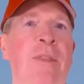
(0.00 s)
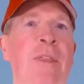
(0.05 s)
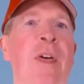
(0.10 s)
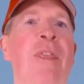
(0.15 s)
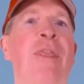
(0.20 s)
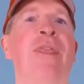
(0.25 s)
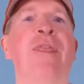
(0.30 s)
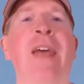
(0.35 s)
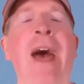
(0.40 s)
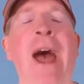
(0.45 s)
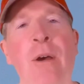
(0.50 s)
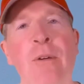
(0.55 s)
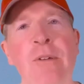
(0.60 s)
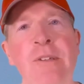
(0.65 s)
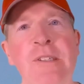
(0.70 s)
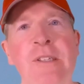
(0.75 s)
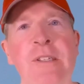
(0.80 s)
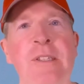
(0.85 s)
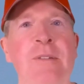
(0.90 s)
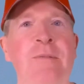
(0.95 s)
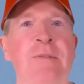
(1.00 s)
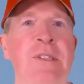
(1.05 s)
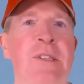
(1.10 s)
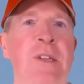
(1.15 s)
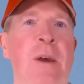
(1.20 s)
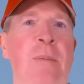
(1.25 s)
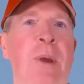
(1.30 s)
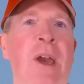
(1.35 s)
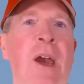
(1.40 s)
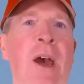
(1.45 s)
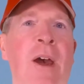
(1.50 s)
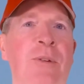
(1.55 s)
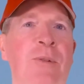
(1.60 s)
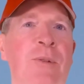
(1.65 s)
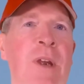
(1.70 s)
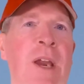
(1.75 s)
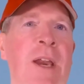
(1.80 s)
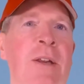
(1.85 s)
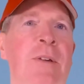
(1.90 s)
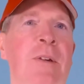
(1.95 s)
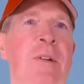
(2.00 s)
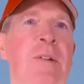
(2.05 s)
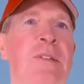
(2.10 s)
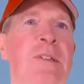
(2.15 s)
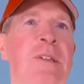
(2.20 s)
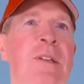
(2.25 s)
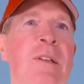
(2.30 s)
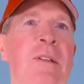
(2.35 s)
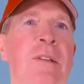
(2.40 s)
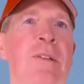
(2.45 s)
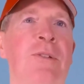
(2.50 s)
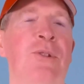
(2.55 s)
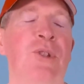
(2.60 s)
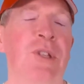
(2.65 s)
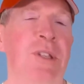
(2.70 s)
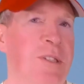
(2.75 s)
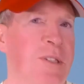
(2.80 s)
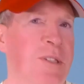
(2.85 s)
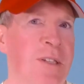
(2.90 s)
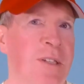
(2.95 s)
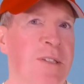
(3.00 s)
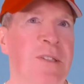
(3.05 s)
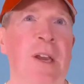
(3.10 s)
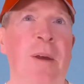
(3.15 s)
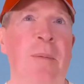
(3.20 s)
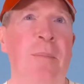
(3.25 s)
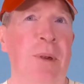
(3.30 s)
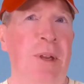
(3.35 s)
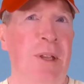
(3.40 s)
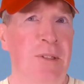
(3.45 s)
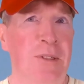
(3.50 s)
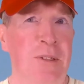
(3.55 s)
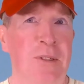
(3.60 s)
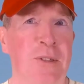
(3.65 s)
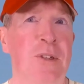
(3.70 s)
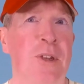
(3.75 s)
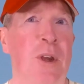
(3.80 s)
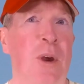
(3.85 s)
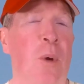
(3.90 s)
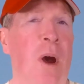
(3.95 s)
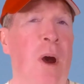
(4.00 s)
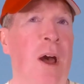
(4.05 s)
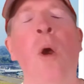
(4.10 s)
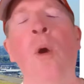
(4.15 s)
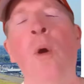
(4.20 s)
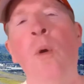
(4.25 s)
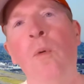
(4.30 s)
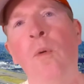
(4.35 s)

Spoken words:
the thousands of subcontractors and logistics companies and so on?